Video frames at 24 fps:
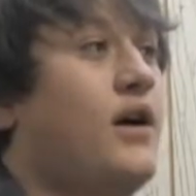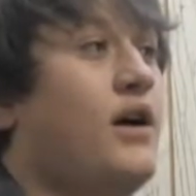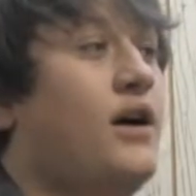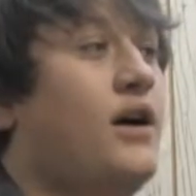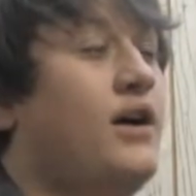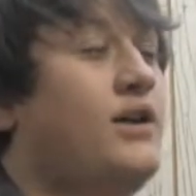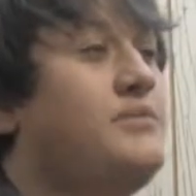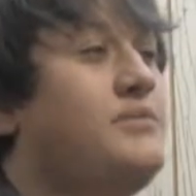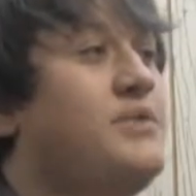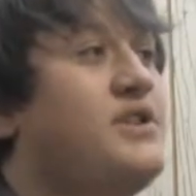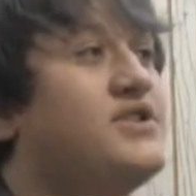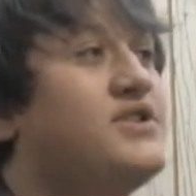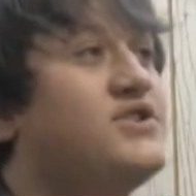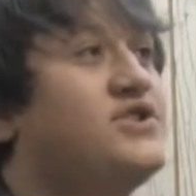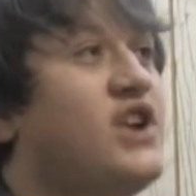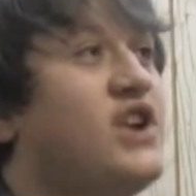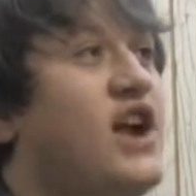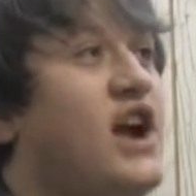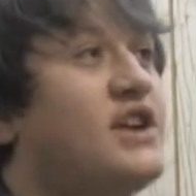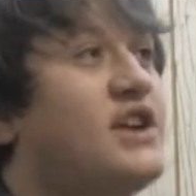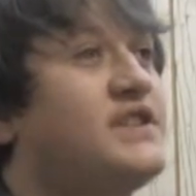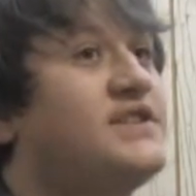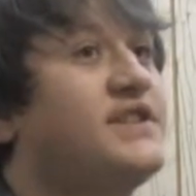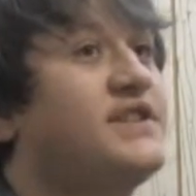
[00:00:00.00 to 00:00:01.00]
I met
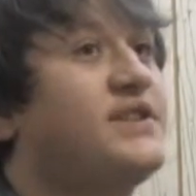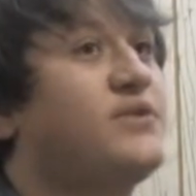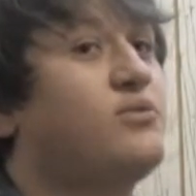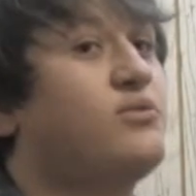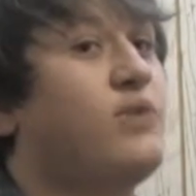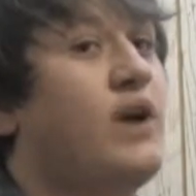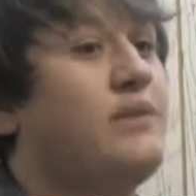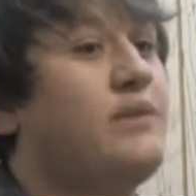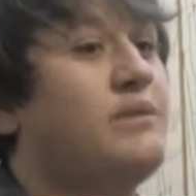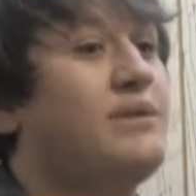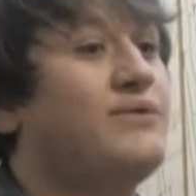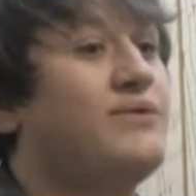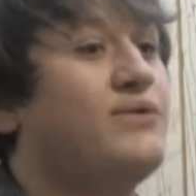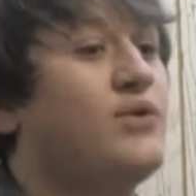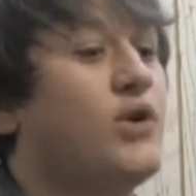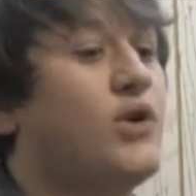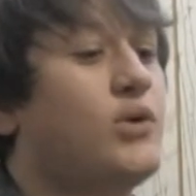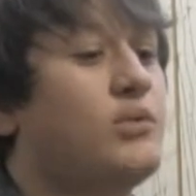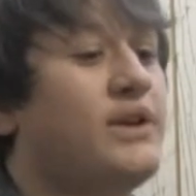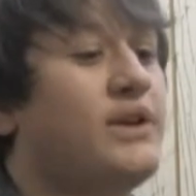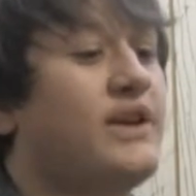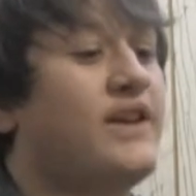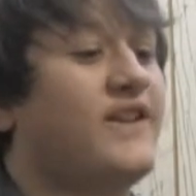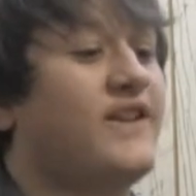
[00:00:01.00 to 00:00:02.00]
Jackson way before
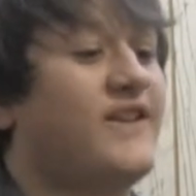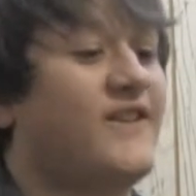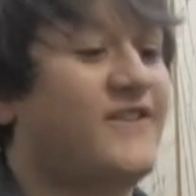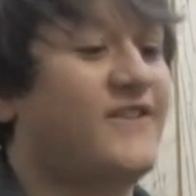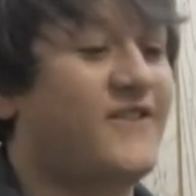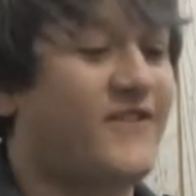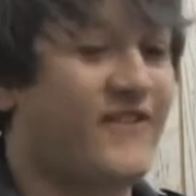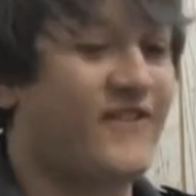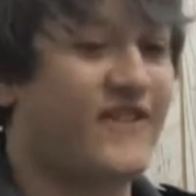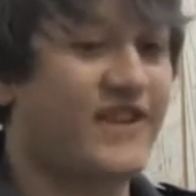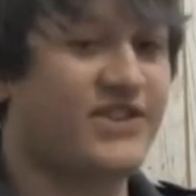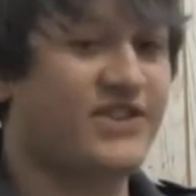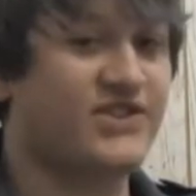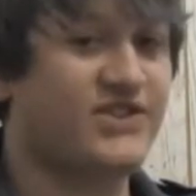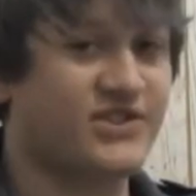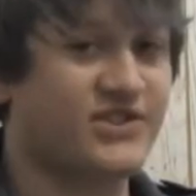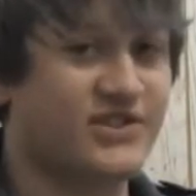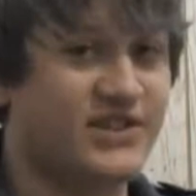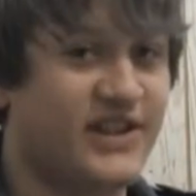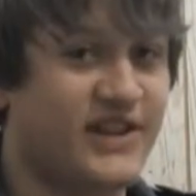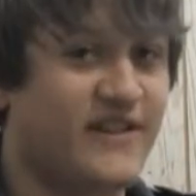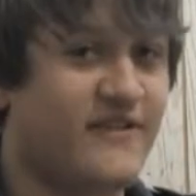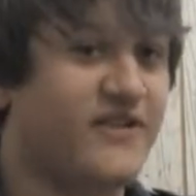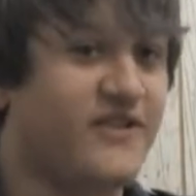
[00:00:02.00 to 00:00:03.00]
we
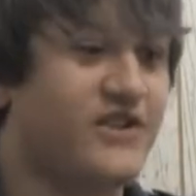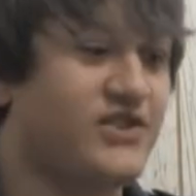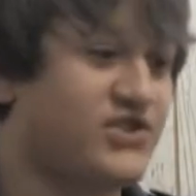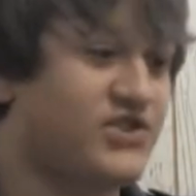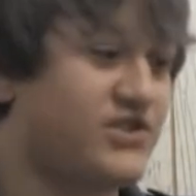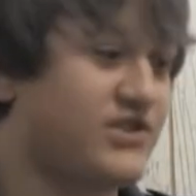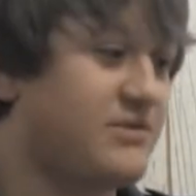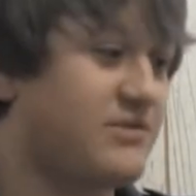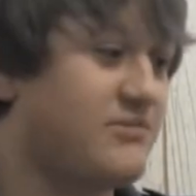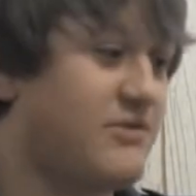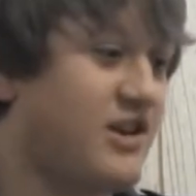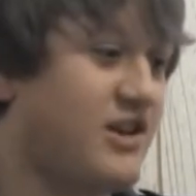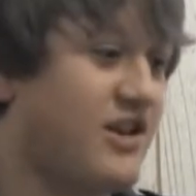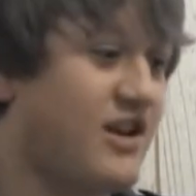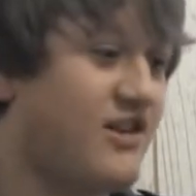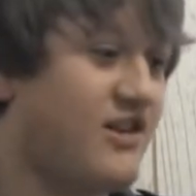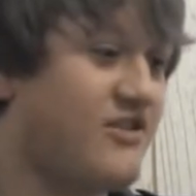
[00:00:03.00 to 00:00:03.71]
officially met.